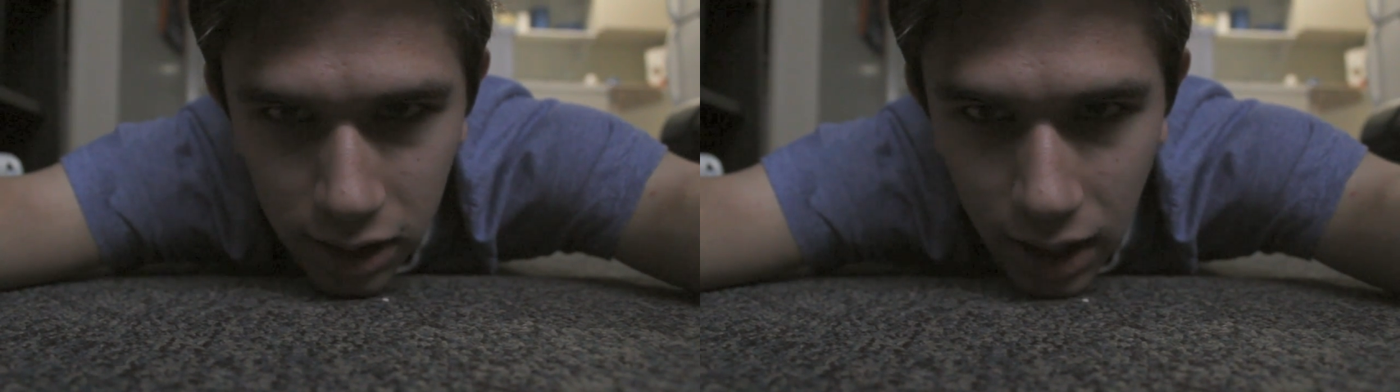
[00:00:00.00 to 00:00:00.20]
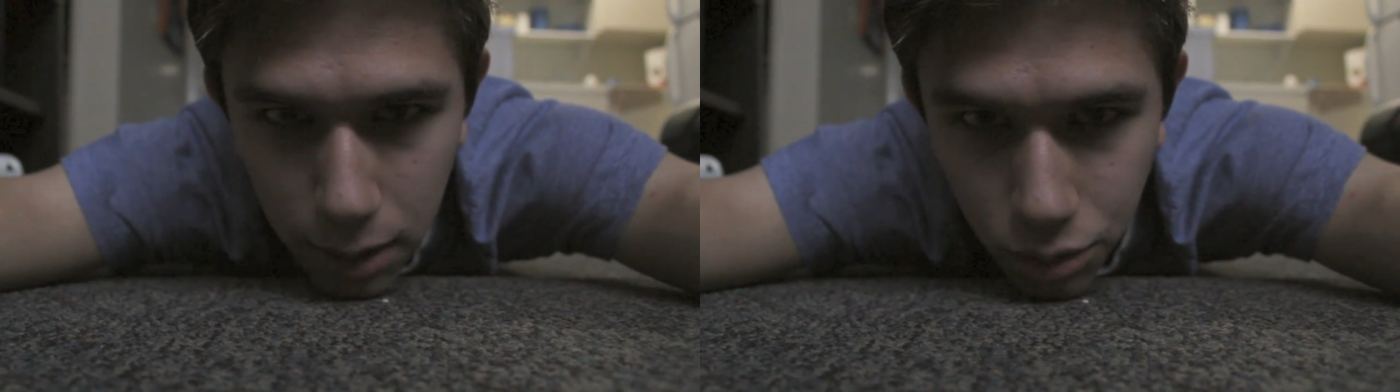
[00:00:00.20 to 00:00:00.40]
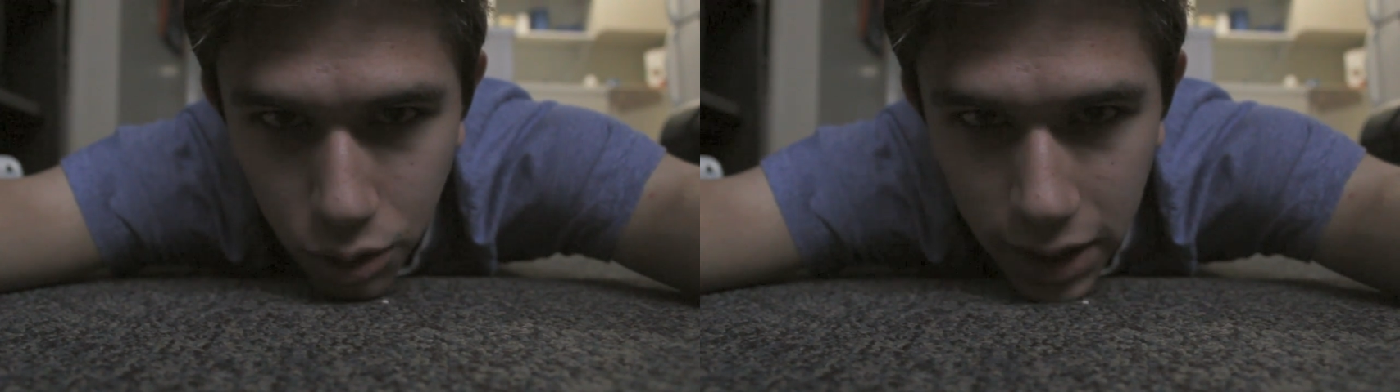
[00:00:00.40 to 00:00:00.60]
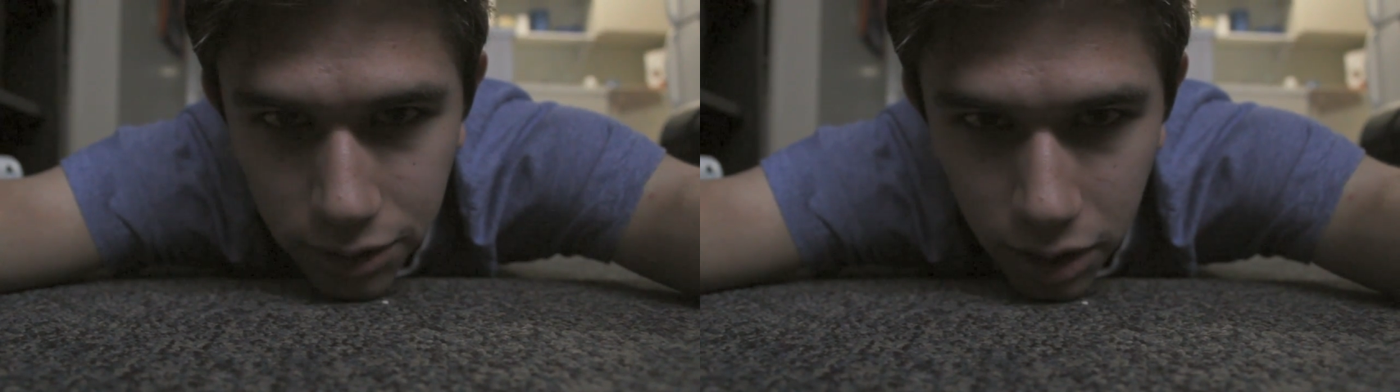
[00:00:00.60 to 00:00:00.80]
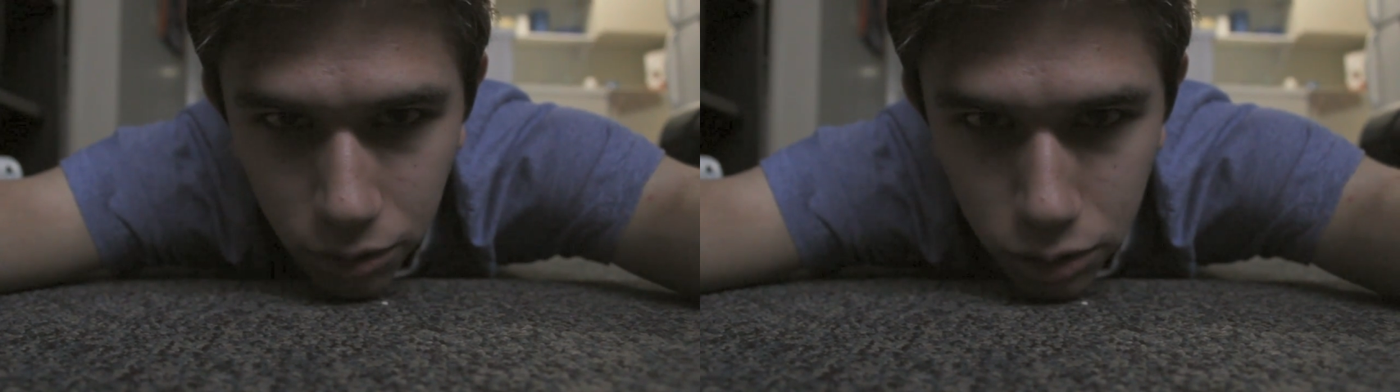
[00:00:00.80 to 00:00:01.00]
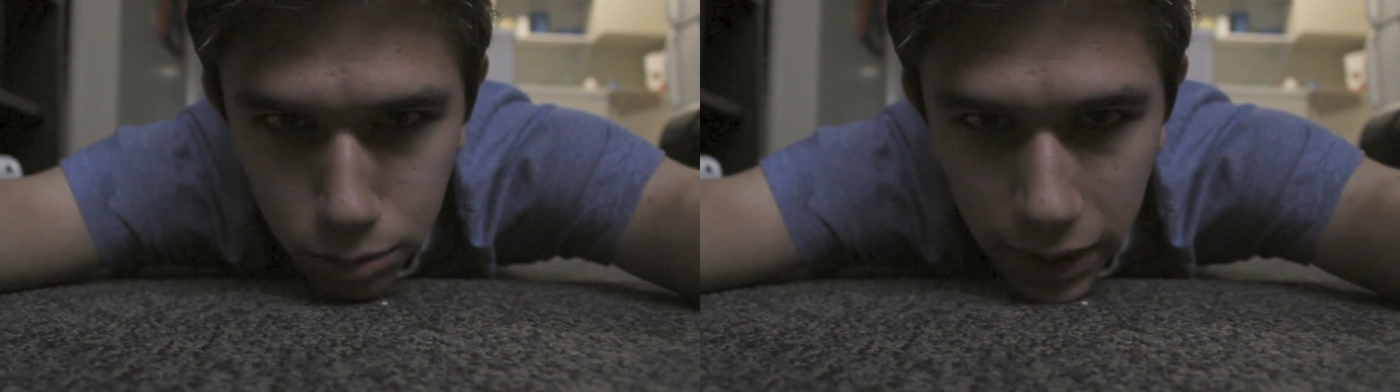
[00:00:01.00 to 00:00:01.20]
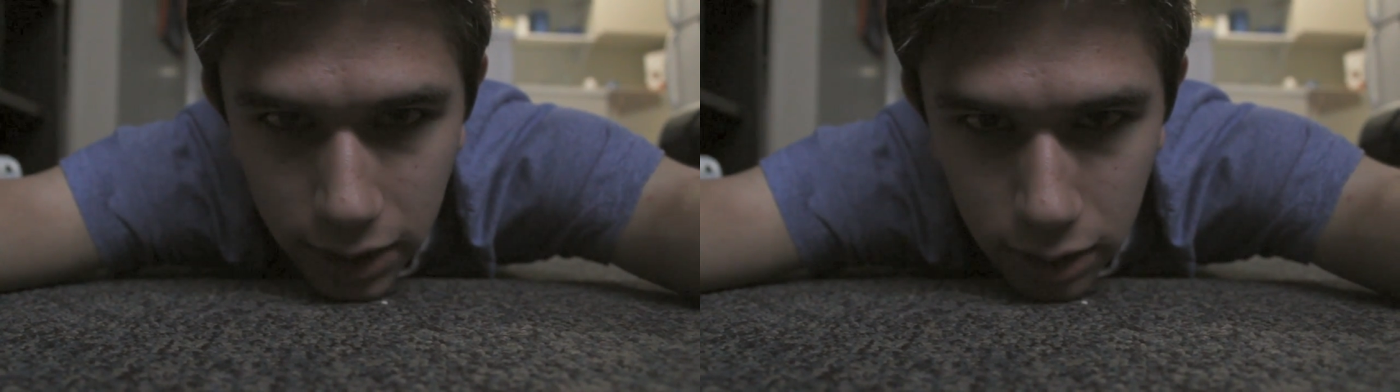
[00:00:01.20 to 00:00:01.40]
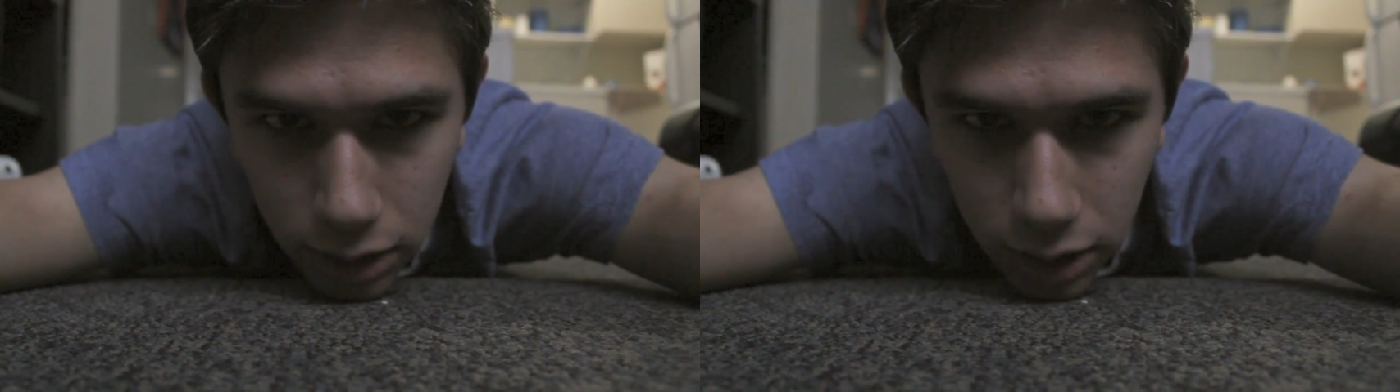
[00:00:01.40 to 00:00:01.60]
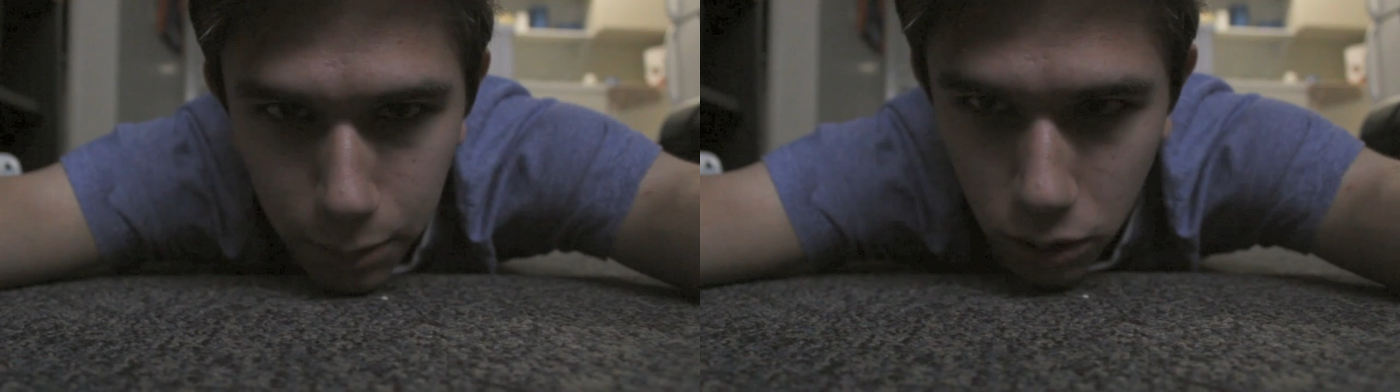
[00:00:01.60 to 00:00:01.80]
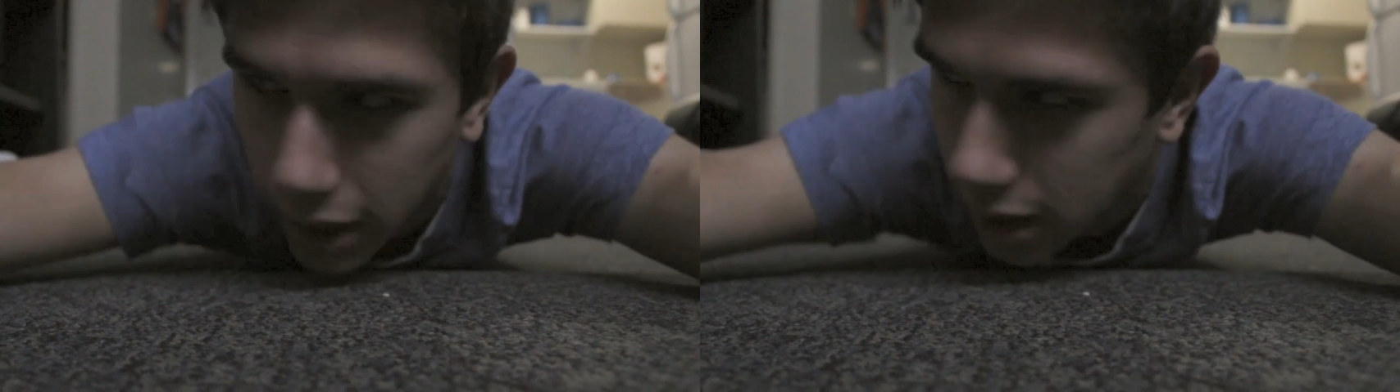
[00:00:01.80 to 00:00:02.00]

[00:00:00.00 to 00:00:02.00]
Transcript: and pray that their roommate didn't come in